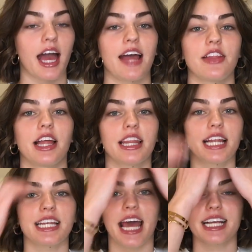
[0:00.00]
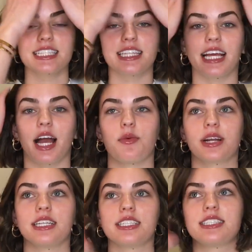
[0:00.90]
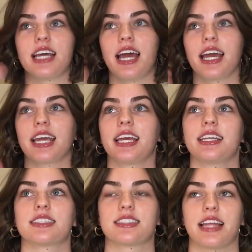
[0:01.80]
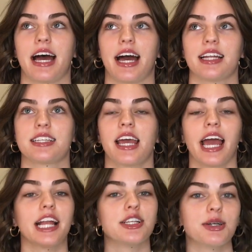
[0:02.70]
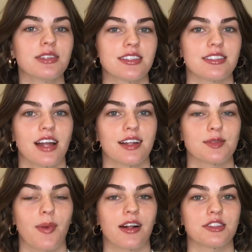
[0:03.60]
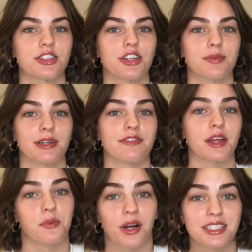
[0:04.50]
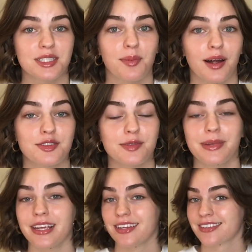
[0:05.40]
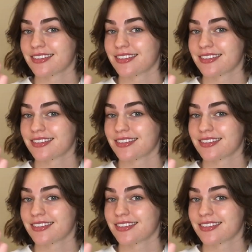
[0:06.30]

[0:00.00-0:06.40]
And then the next thing I wanted to say is that, and no, this is not sponsored, but if they want to sponsor me,